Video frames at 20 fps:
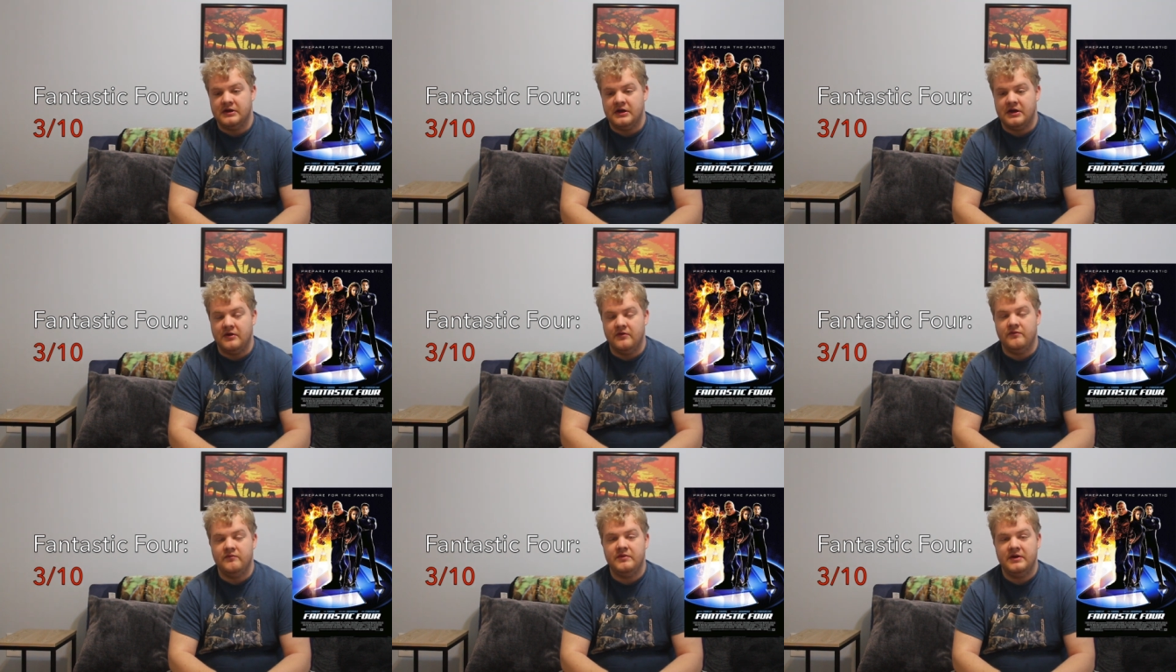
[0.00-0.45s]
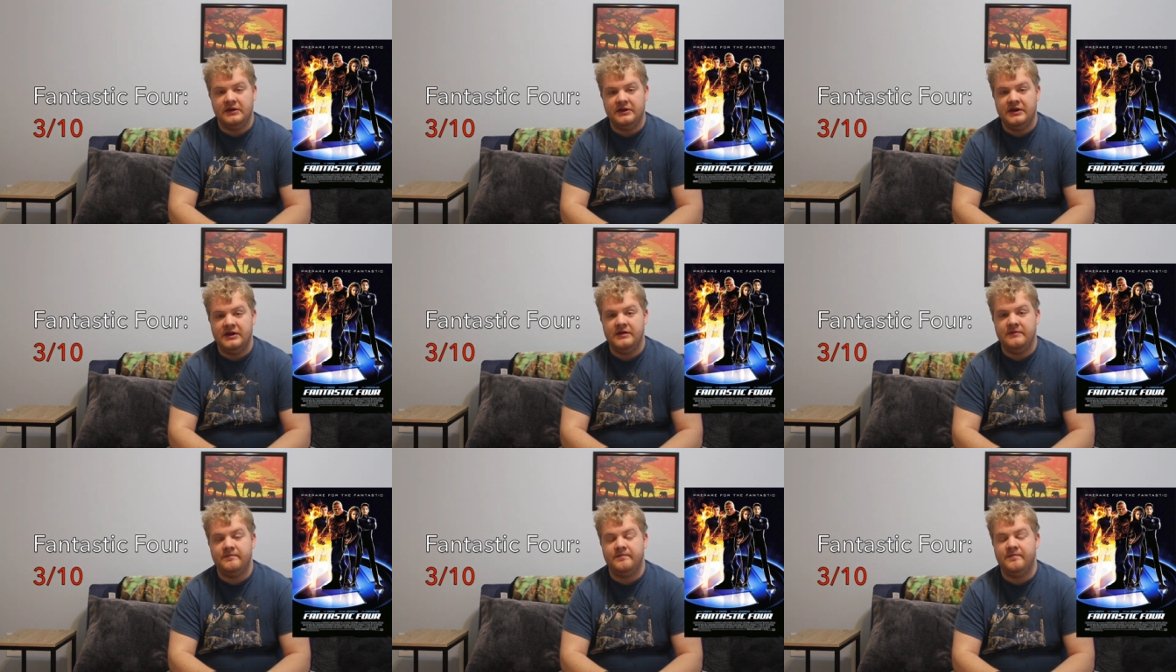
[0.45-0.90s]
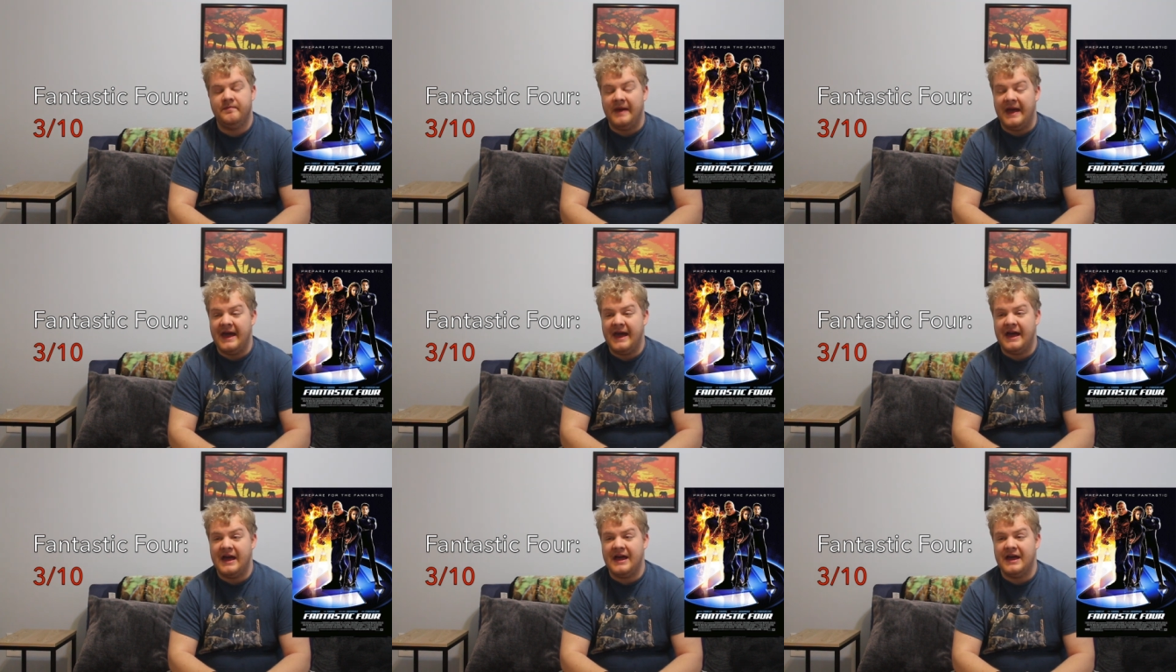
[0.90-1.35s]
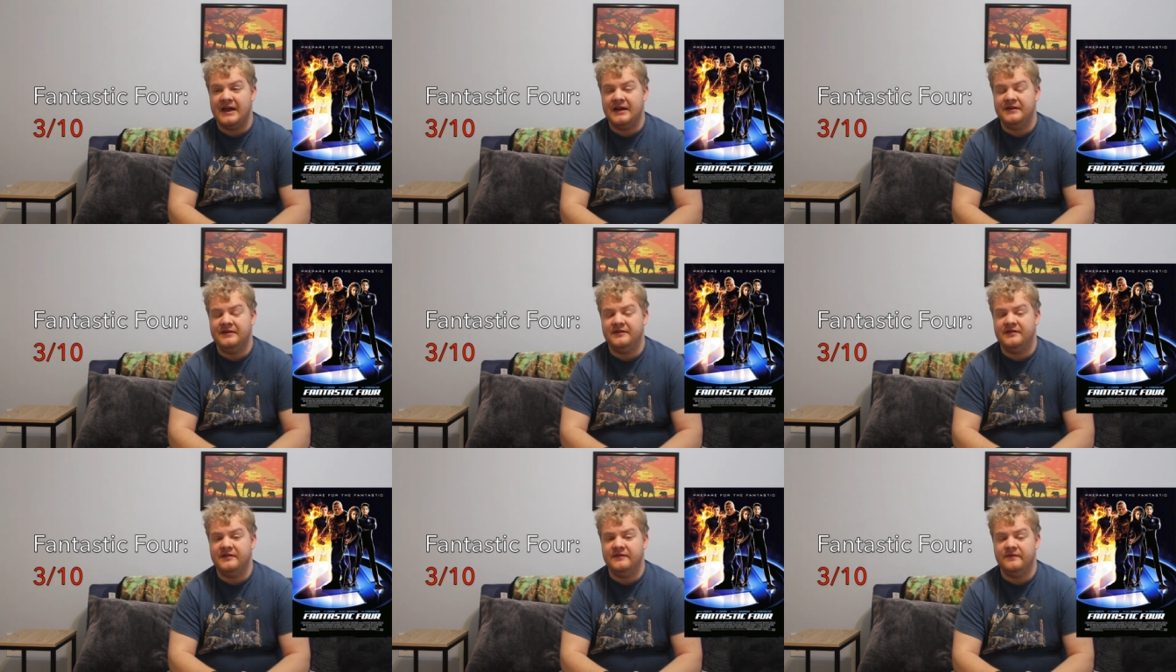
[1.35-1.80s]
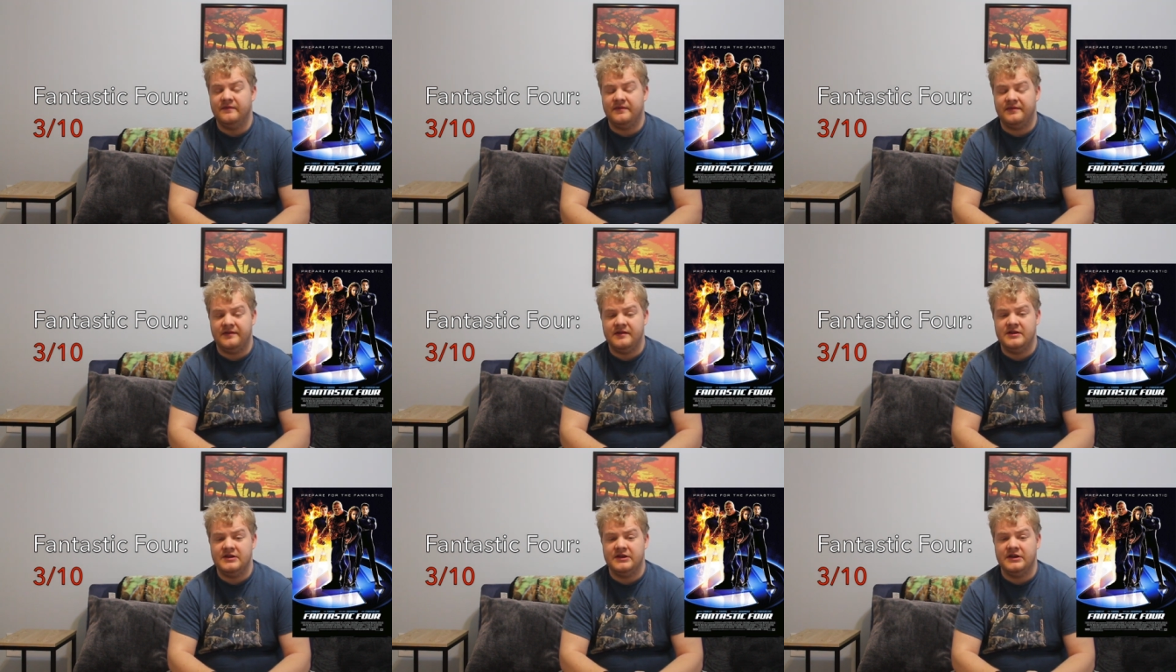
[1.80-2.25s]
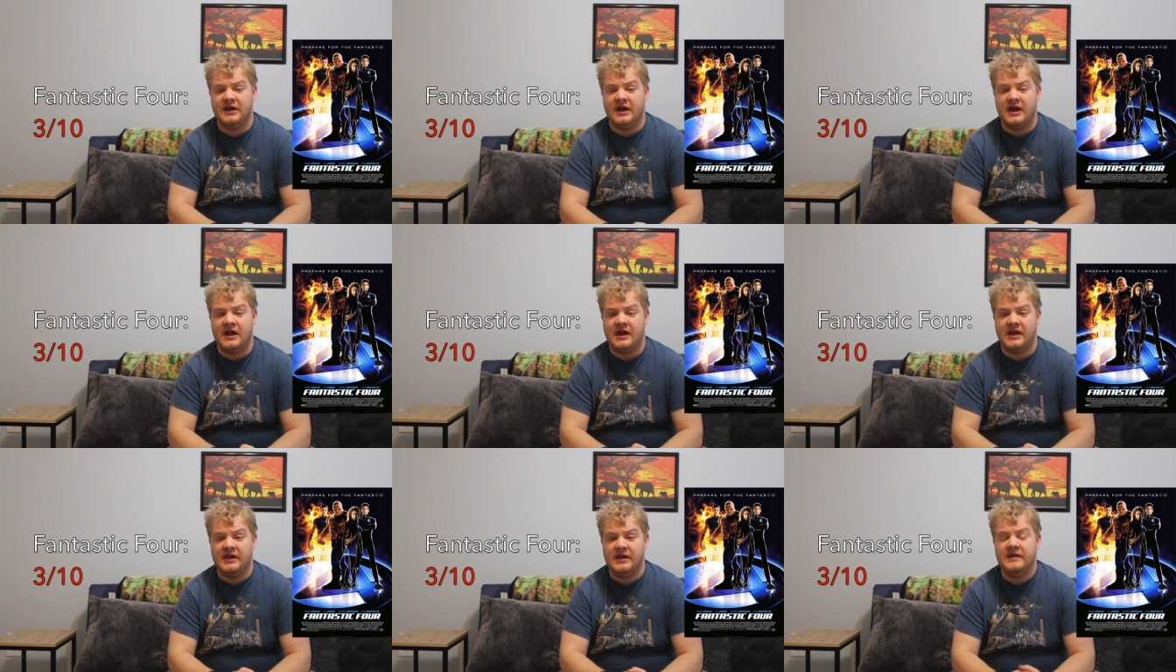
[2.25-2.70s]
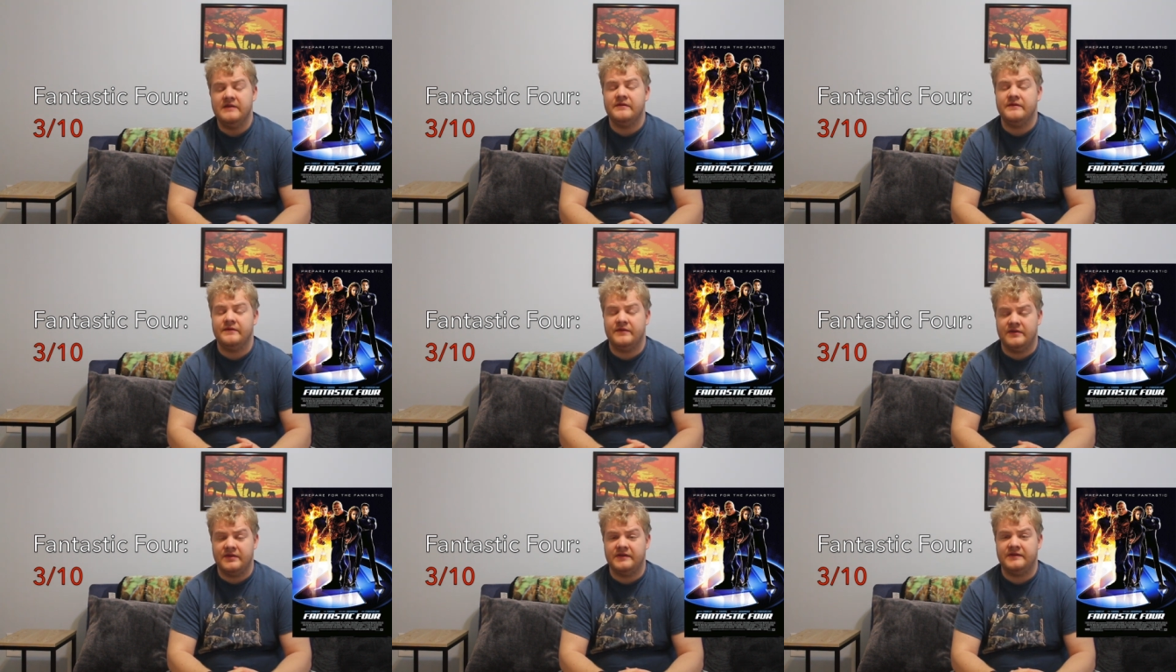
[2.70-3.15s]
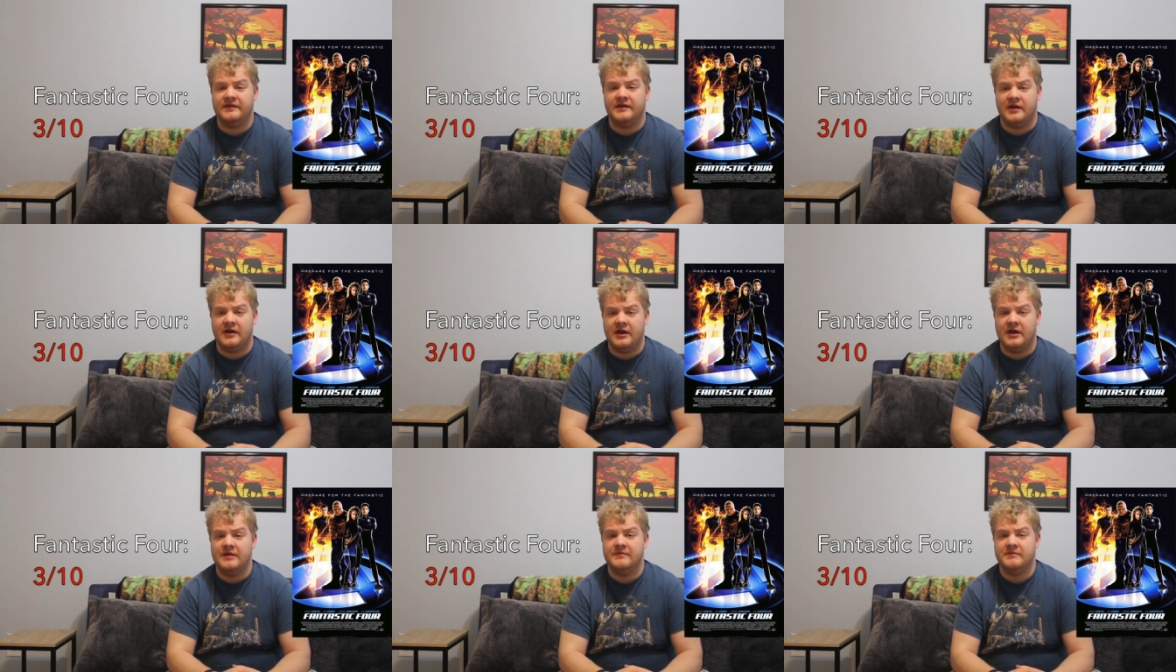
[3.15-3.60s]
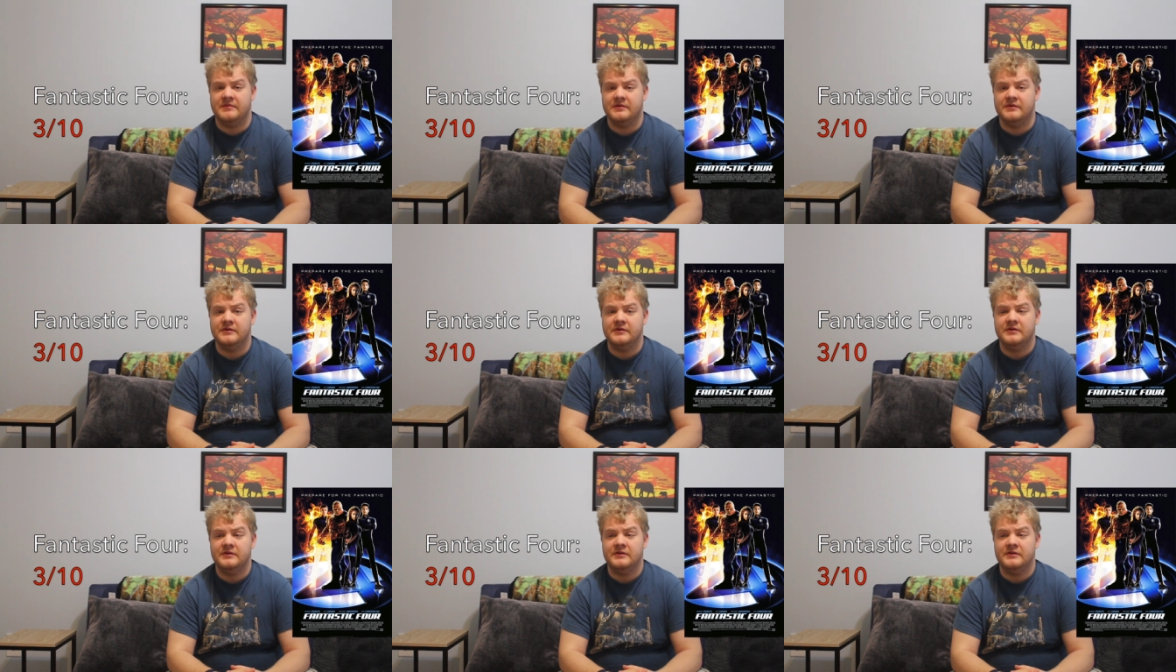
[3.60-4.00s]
A really bad CGI, even for the time.